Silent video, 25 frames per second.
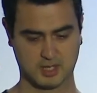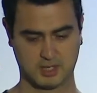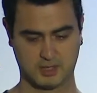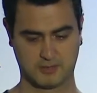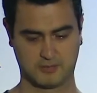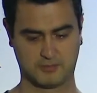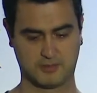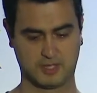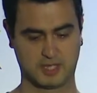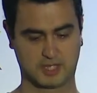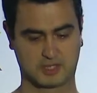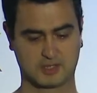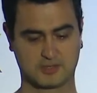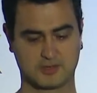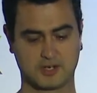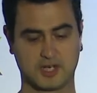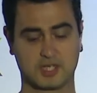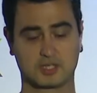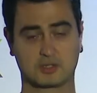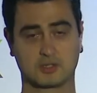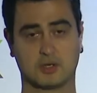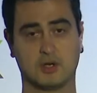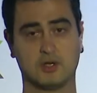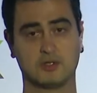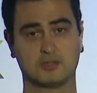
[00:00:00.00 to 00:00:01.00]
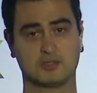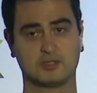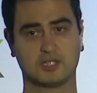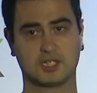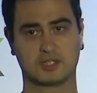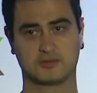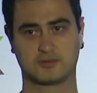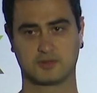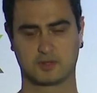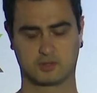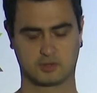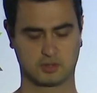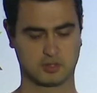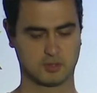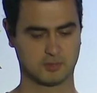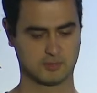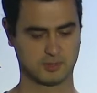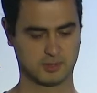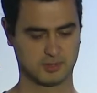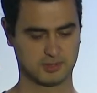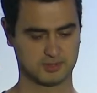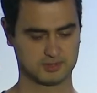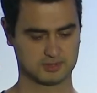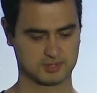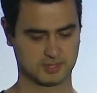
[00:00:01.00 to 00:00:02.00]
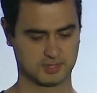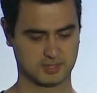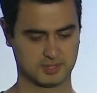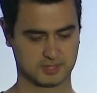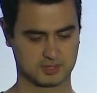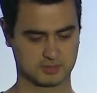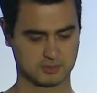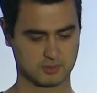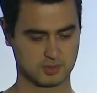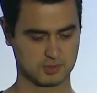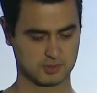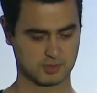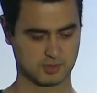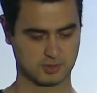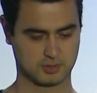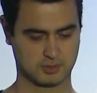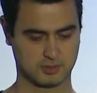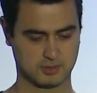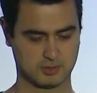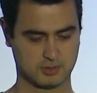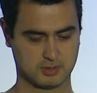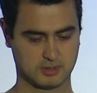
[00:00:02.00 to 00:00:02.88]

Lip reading: We create all the network components in this module.